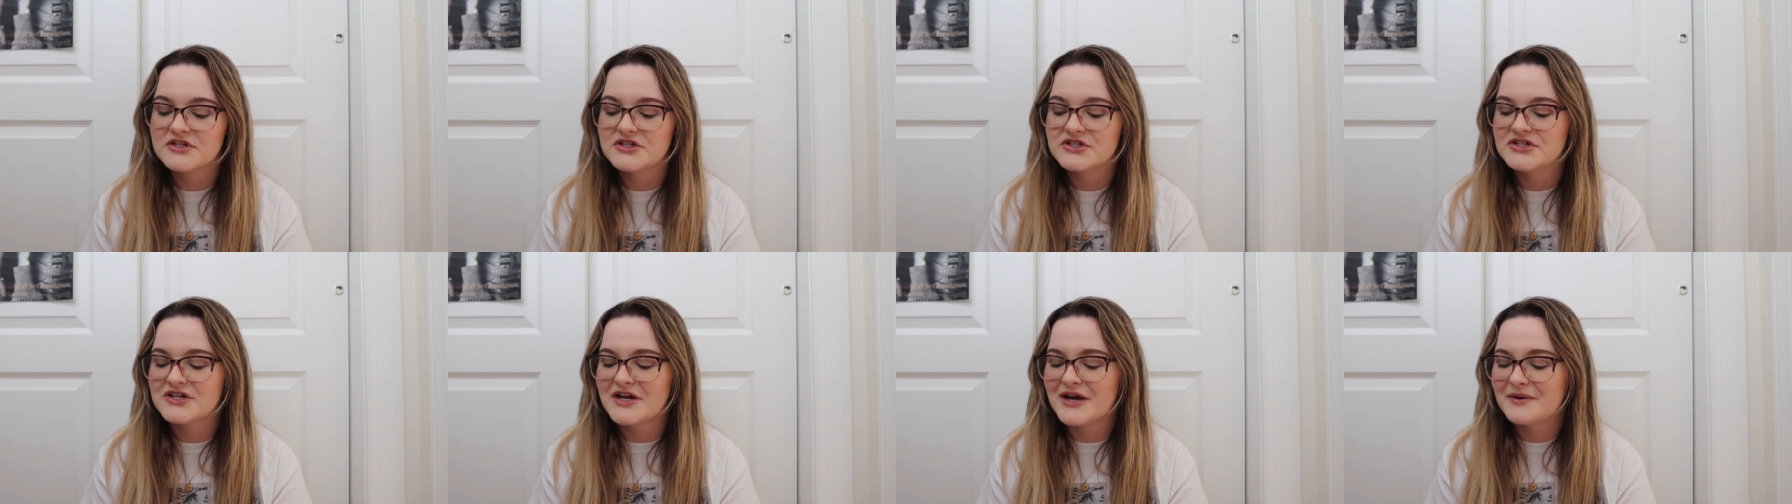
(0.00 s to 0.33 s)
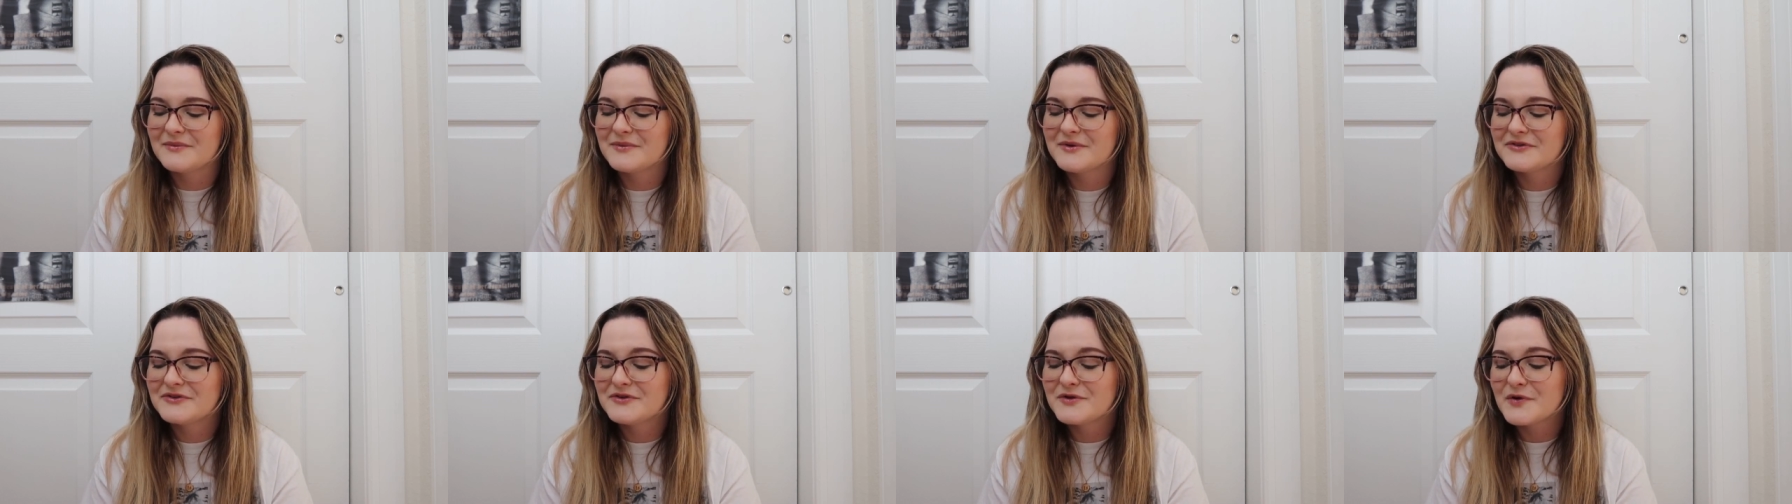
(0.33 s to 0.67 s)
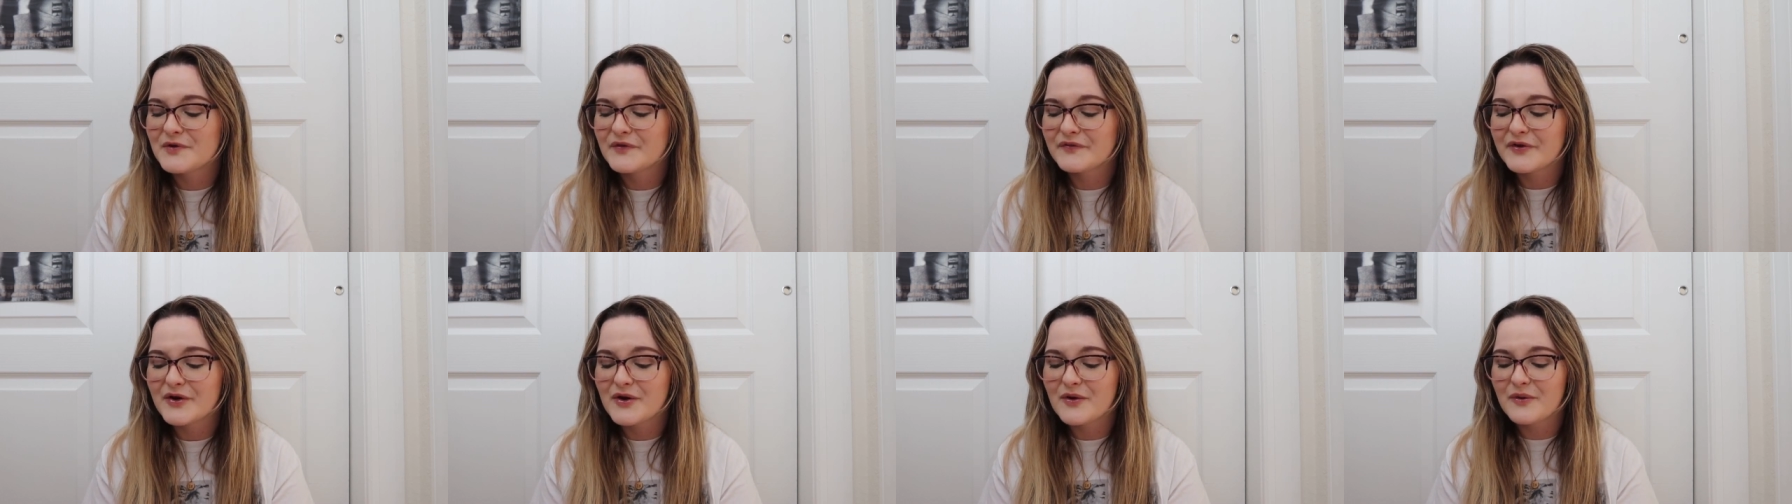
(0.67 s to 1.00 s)
share with
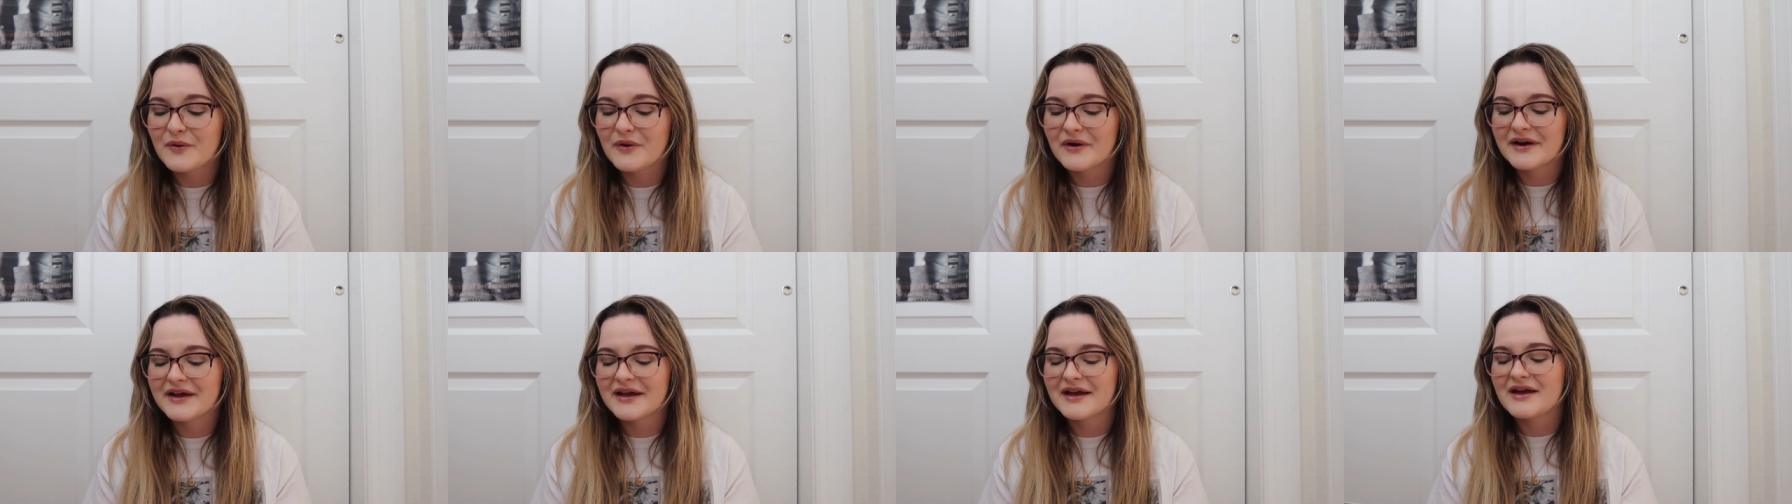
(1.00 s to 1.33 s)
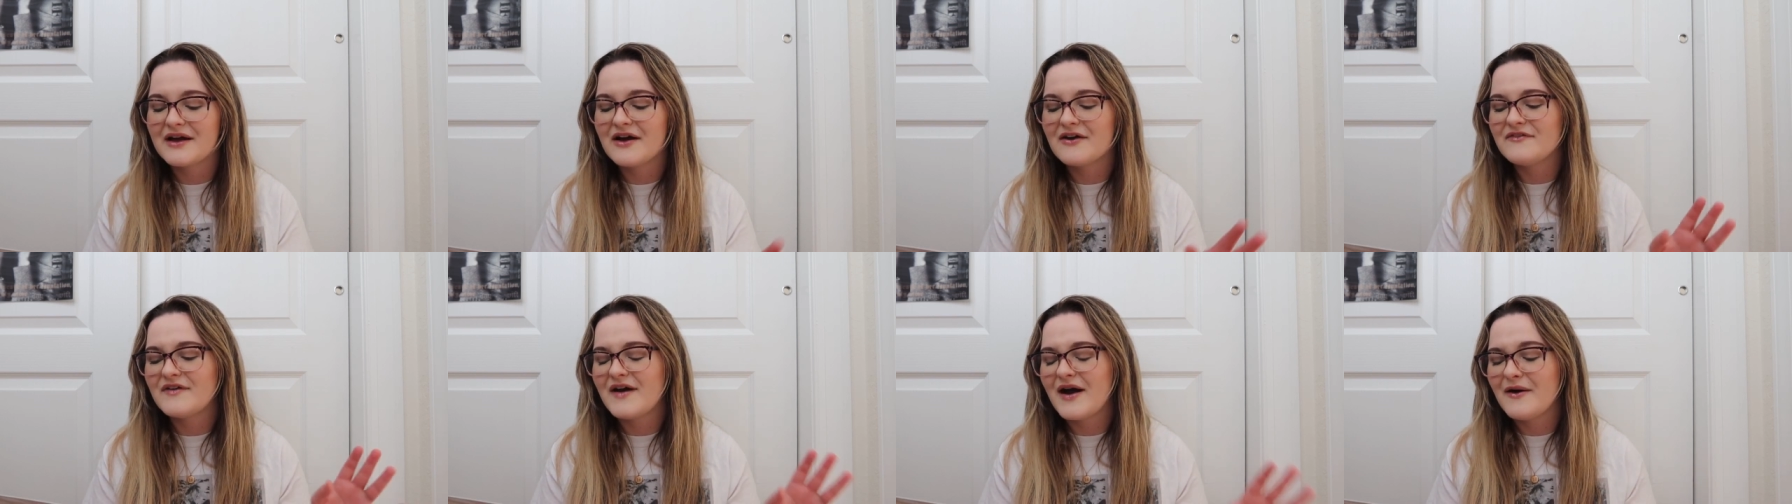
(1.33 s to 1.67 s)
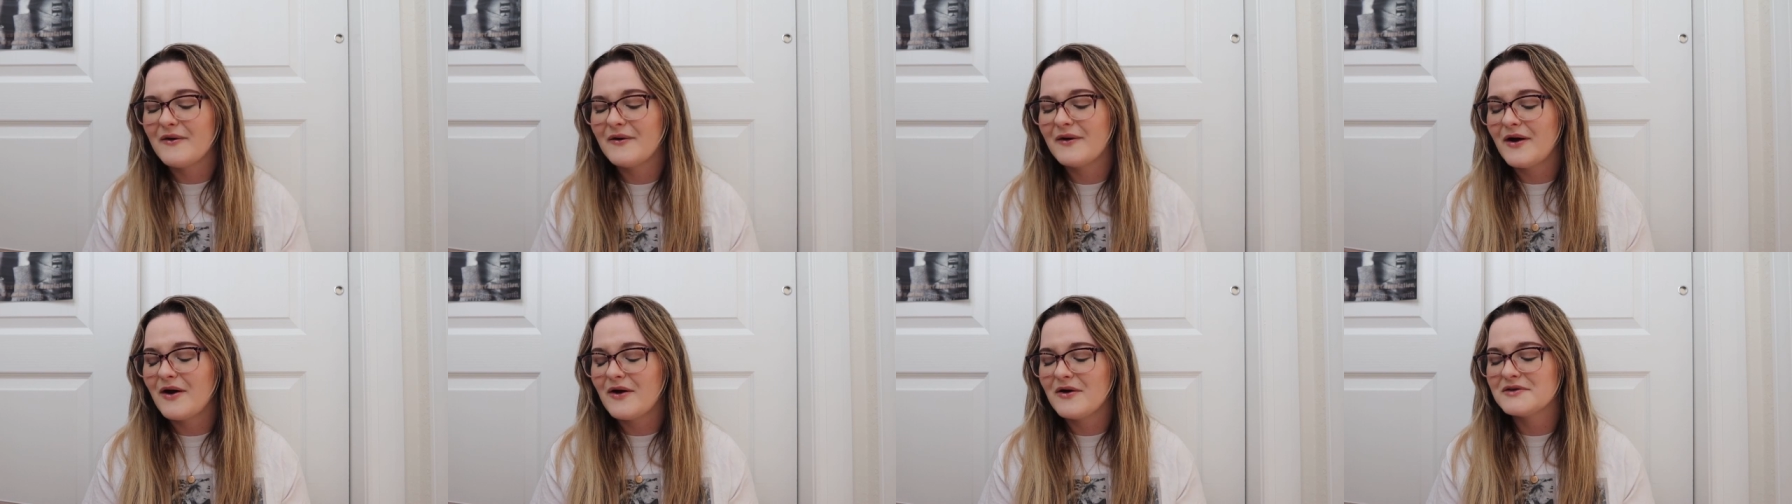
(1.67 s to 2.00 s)
you a recording of
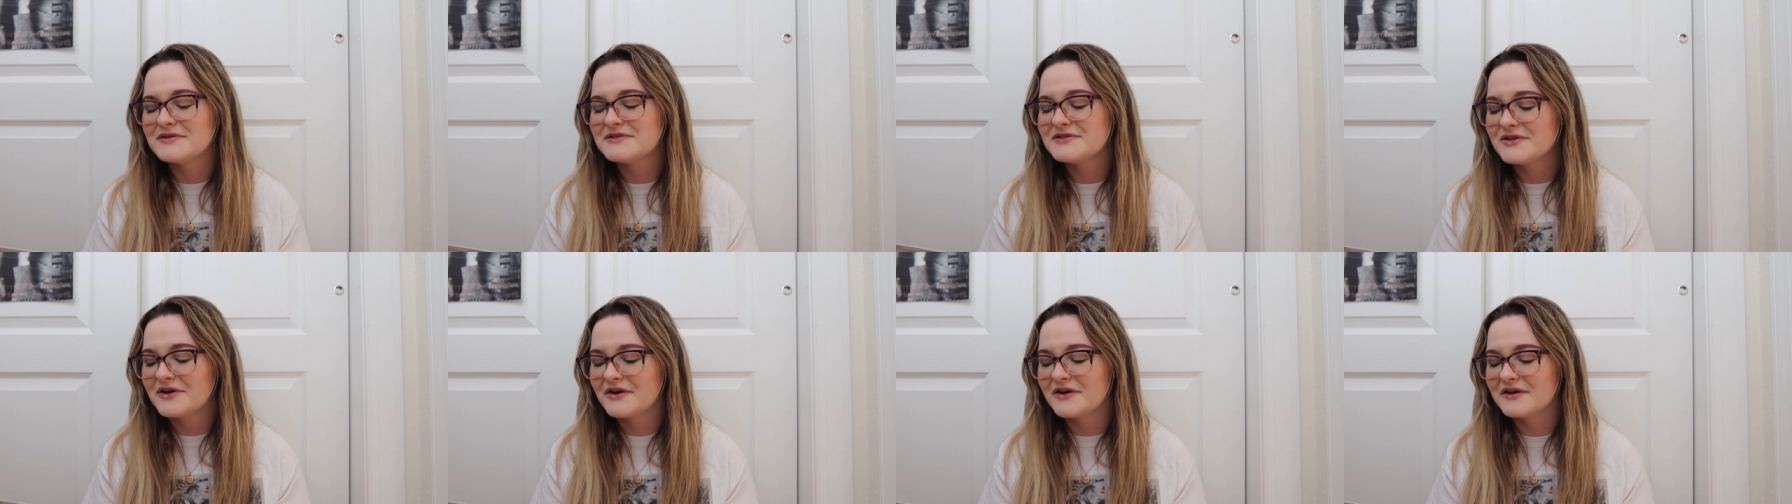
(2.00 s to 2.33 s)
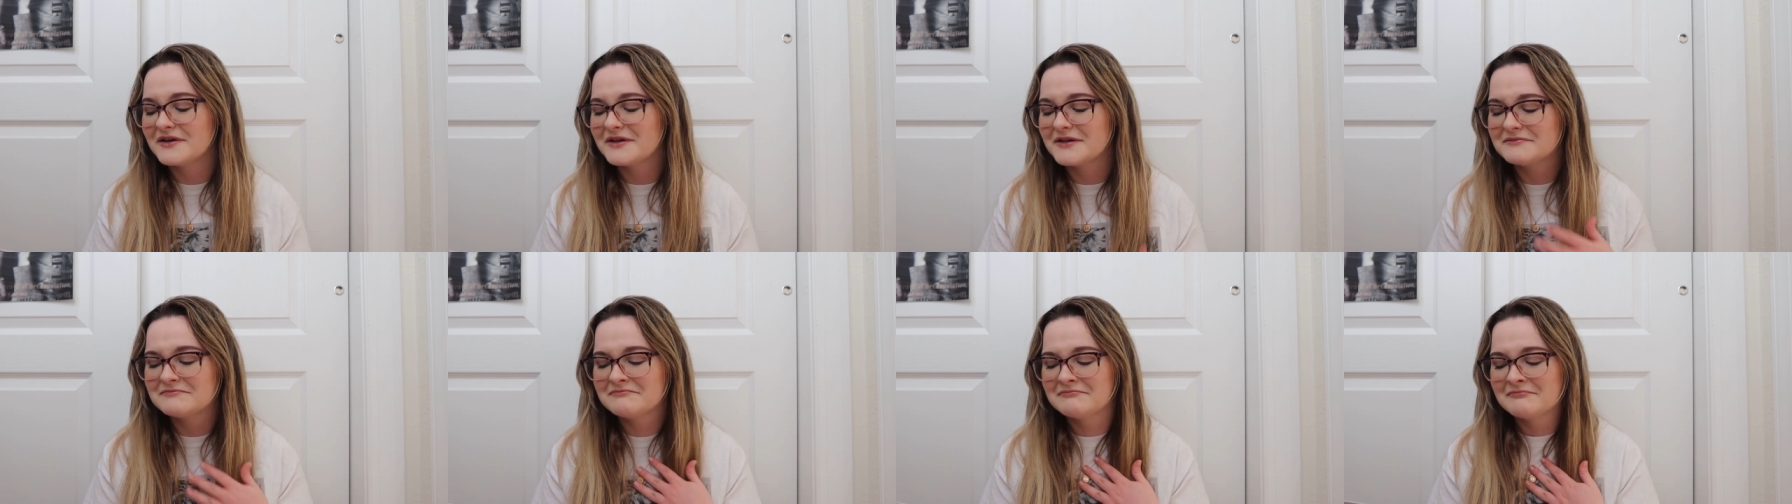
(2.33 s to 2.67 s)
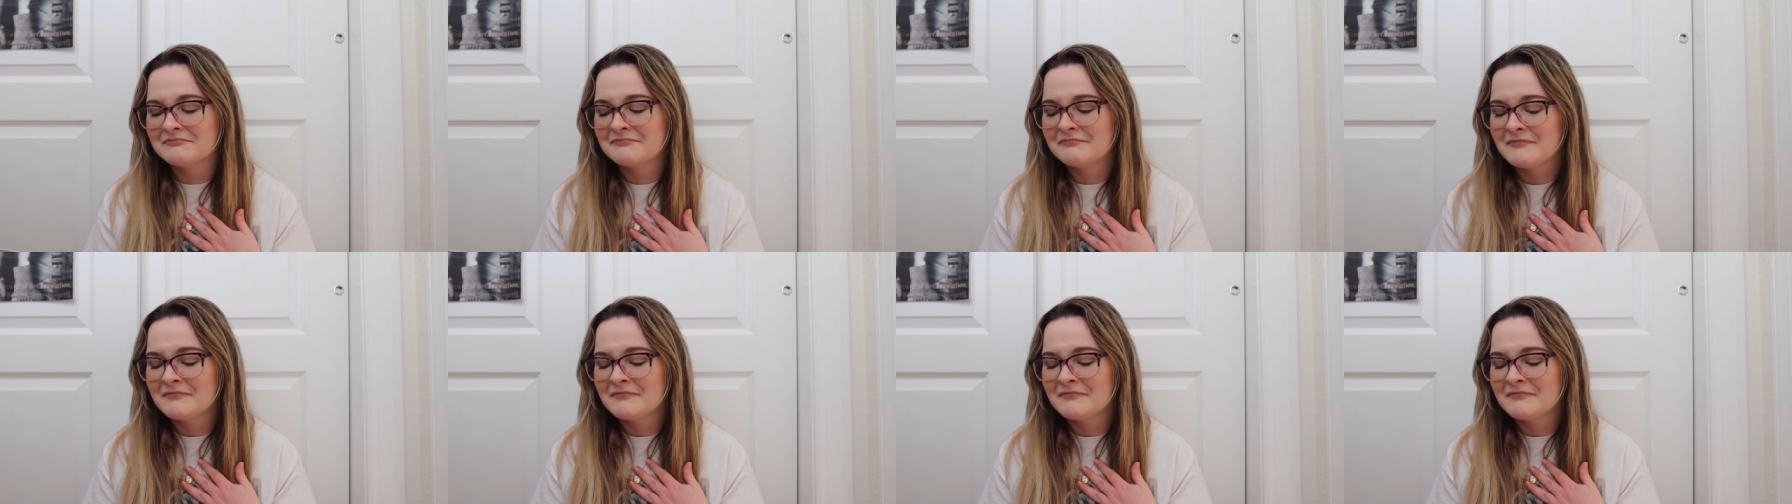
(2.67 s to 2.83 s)
how it all started.